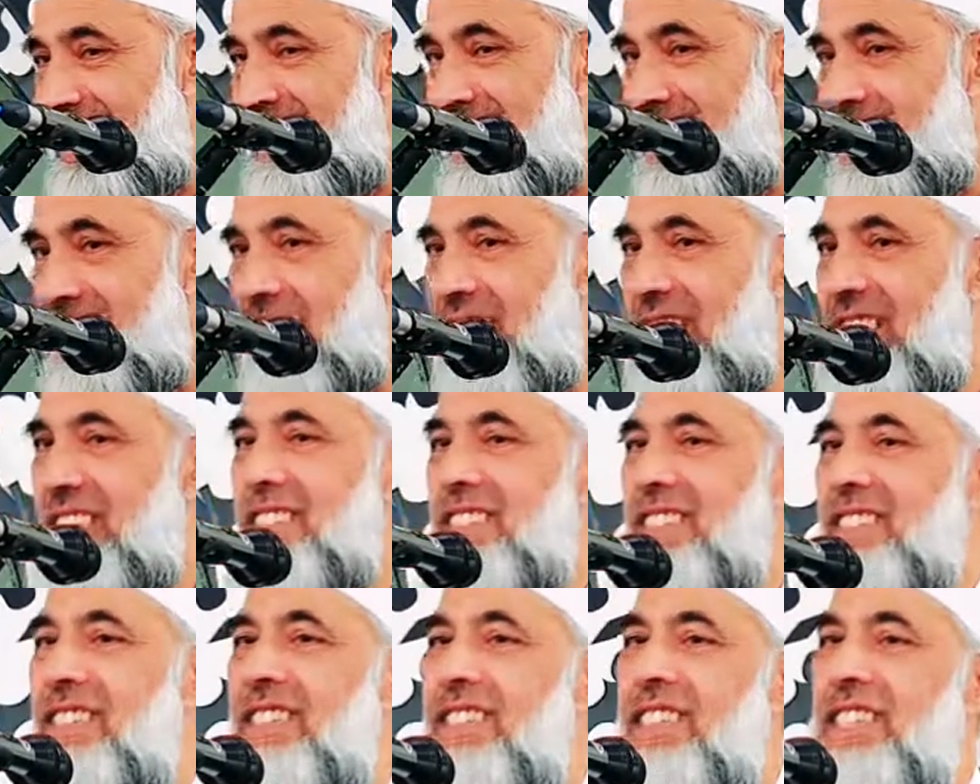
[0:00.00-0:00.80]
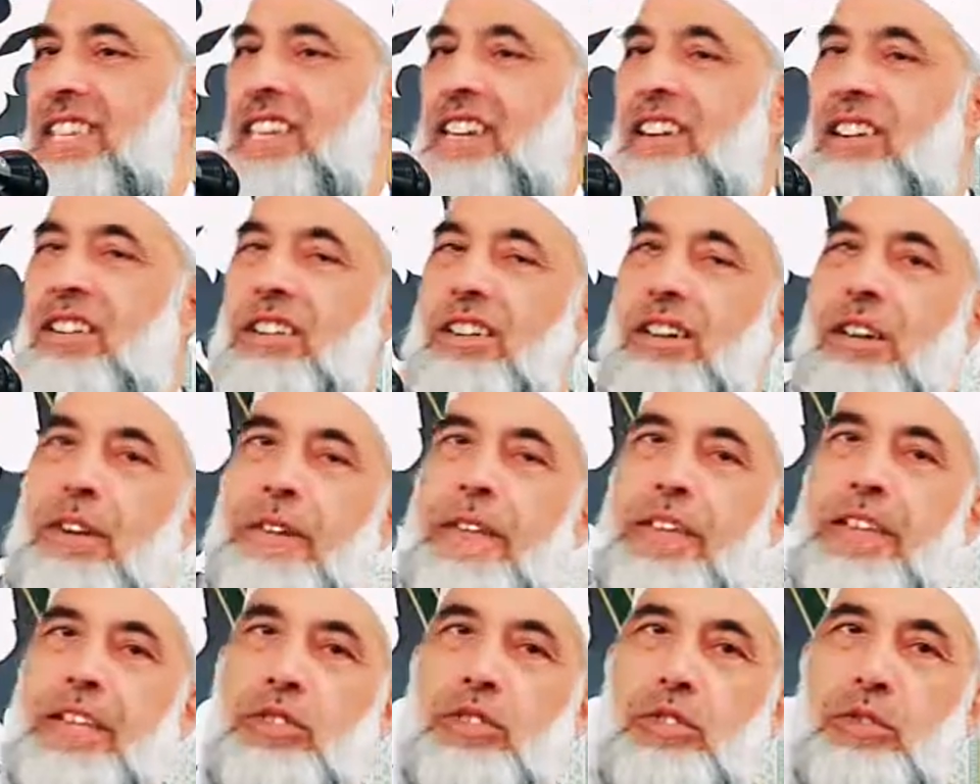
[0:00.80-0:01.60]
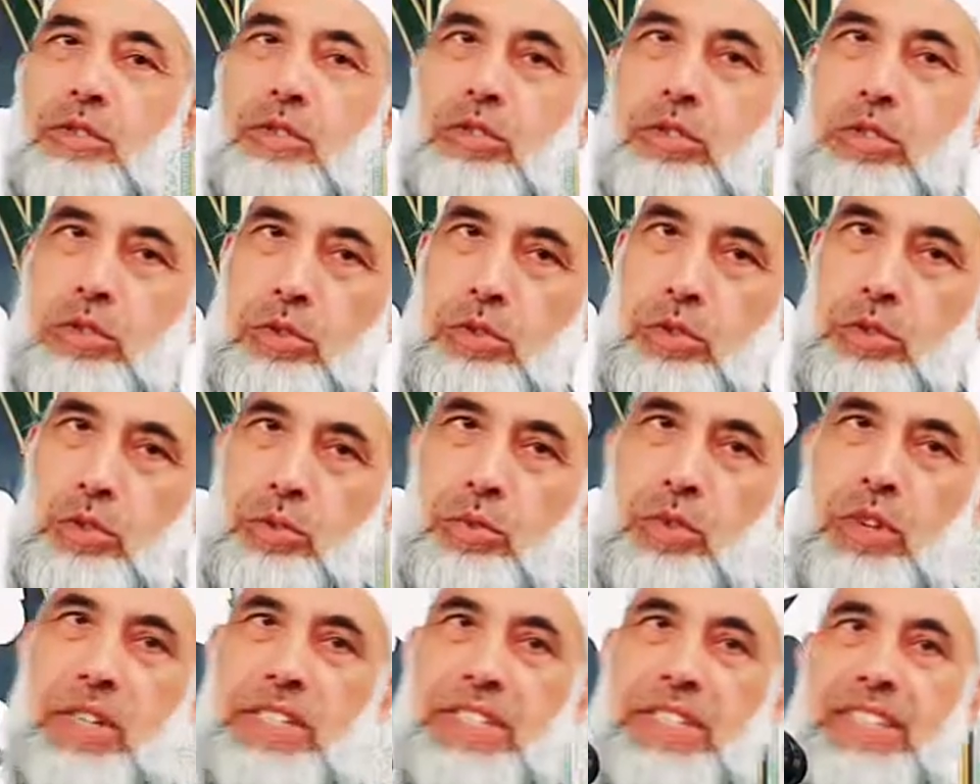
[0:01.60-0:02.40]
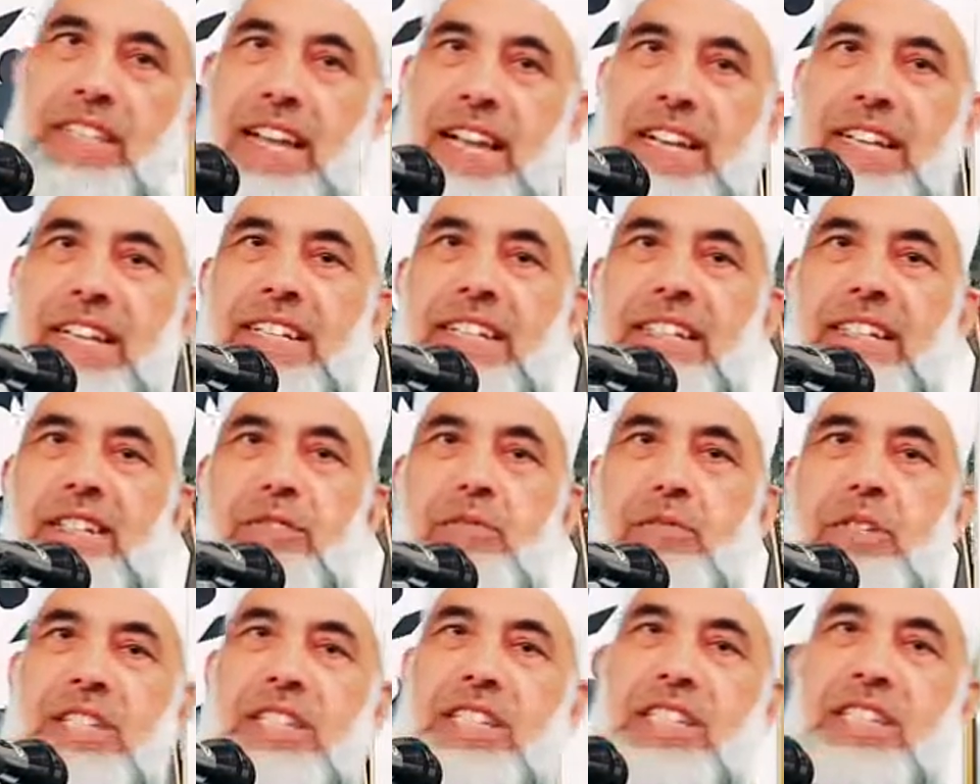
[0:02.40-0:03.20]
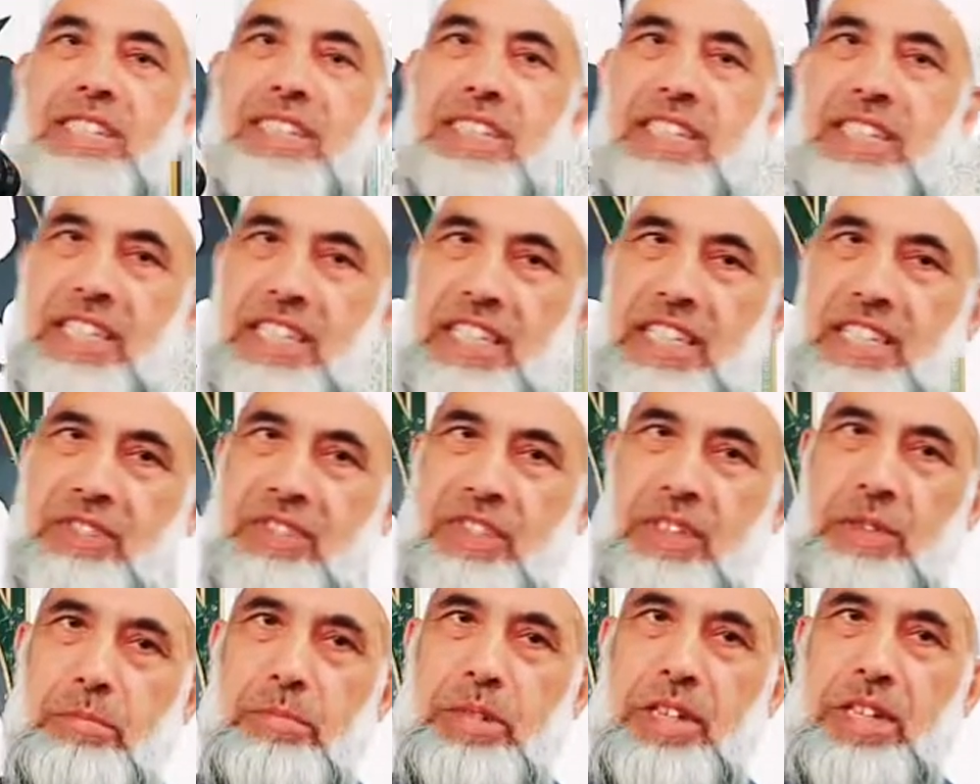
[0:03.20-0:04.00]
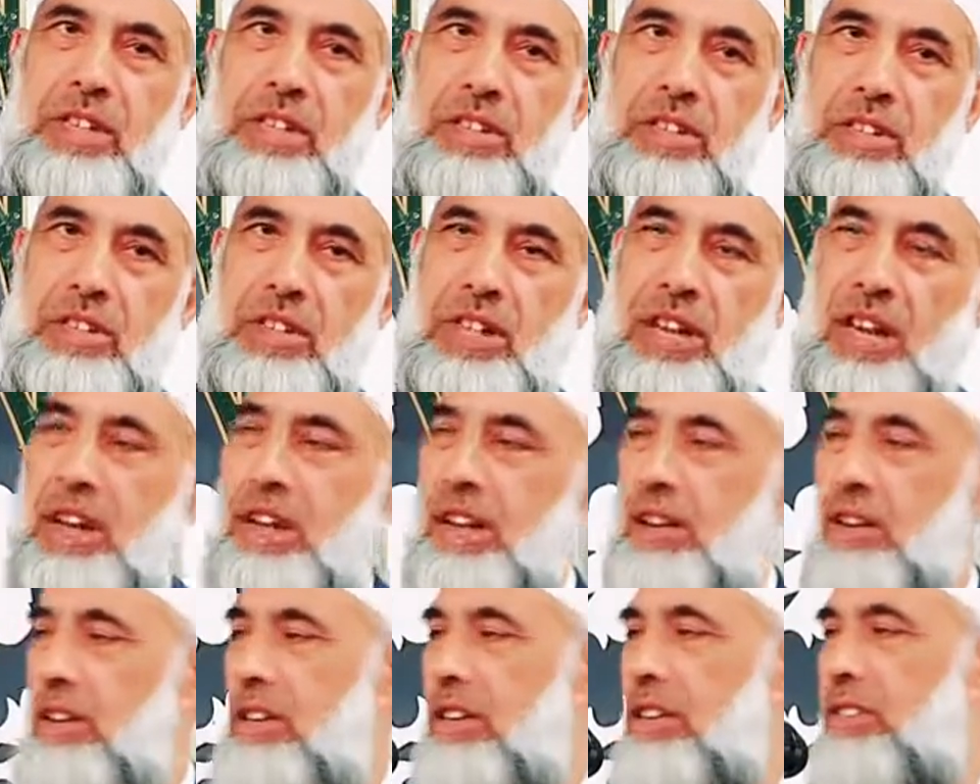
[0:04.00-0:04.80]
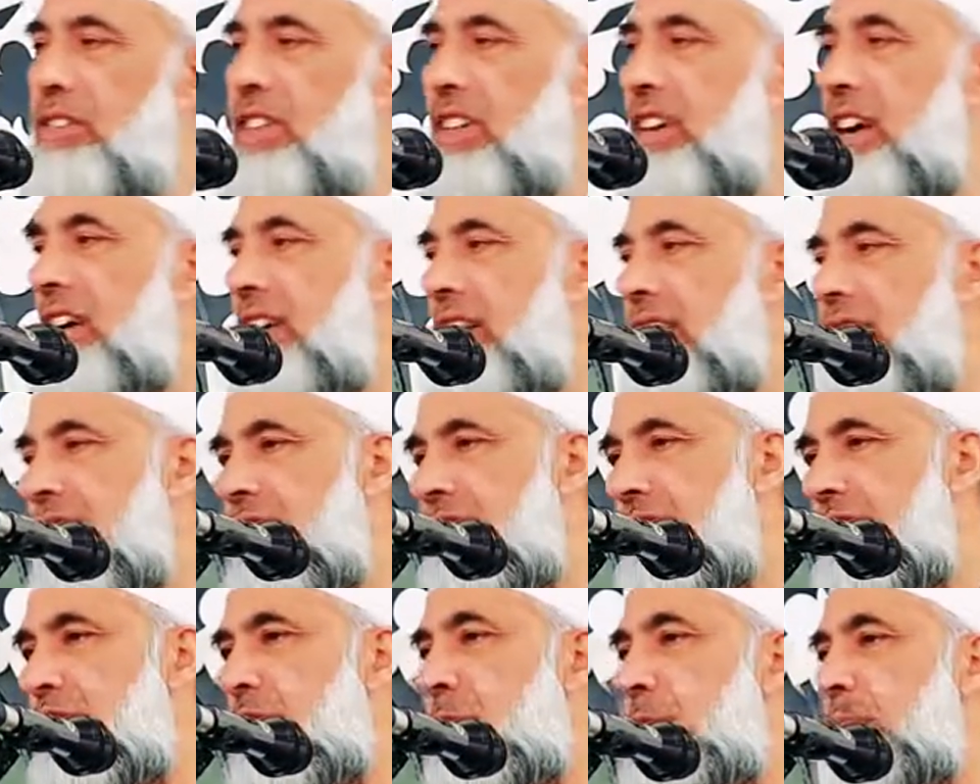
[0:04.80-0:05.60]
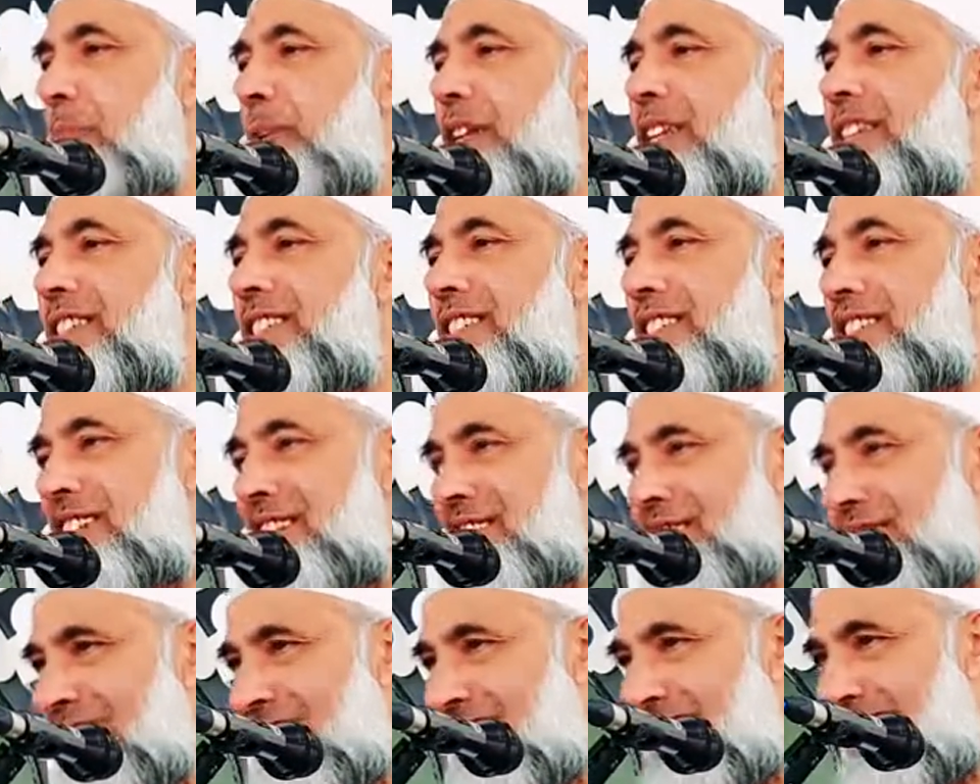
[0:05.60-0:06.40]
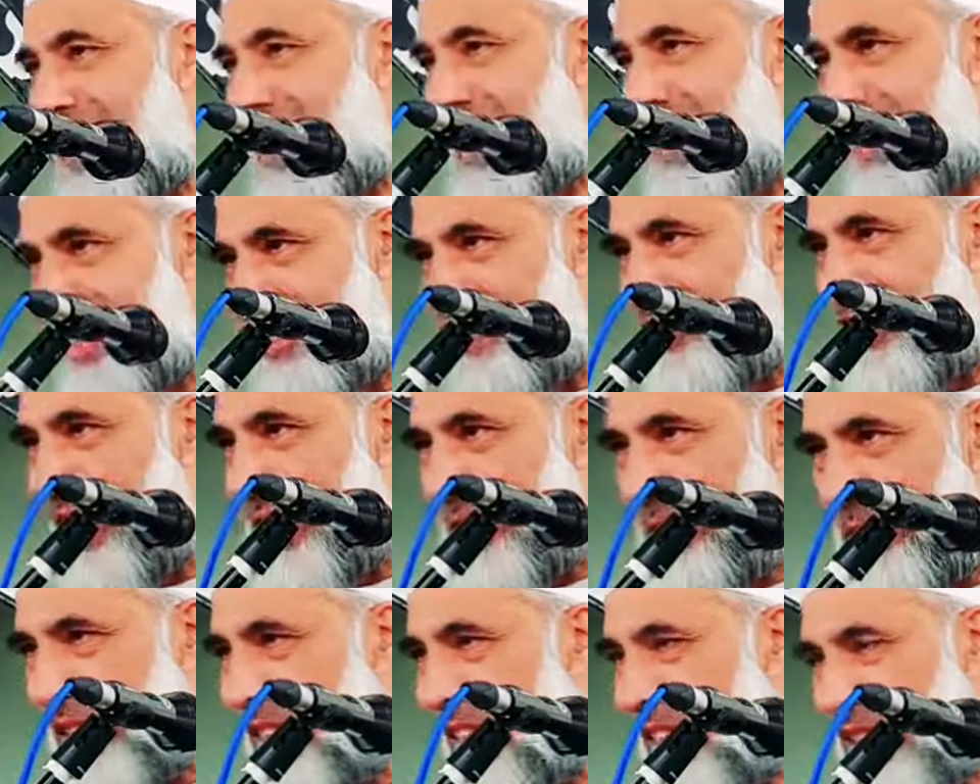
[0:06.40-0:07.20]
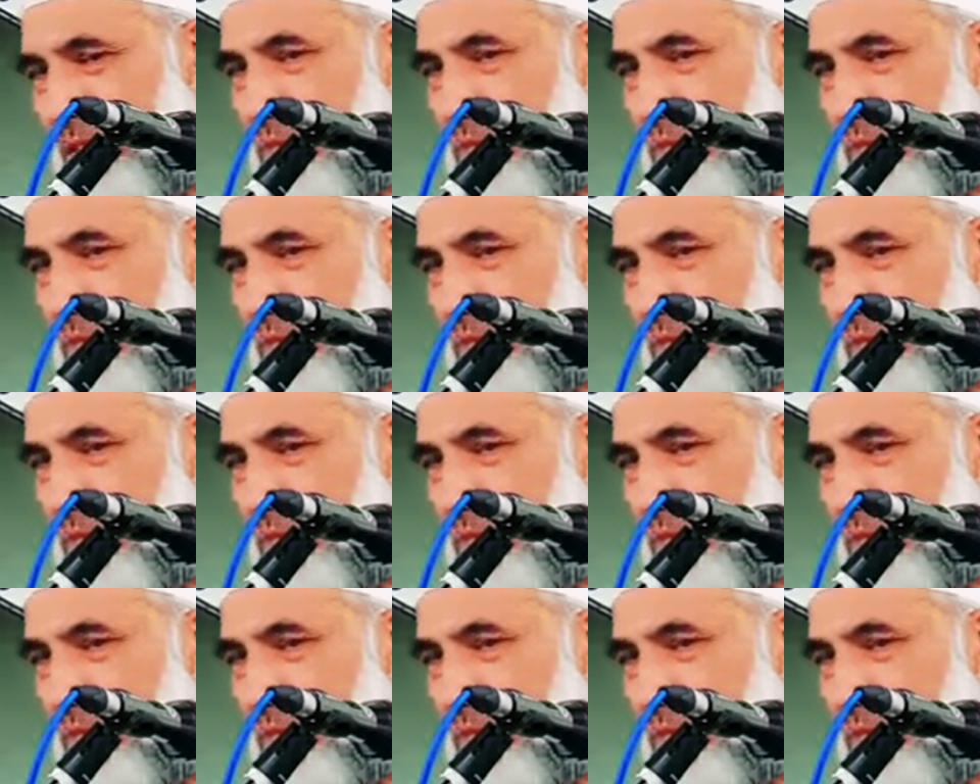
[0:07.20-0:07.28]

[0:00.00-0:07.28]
Yes, they are. So those who are silent when they see evil being done are regarded as complicit in the crime. And that's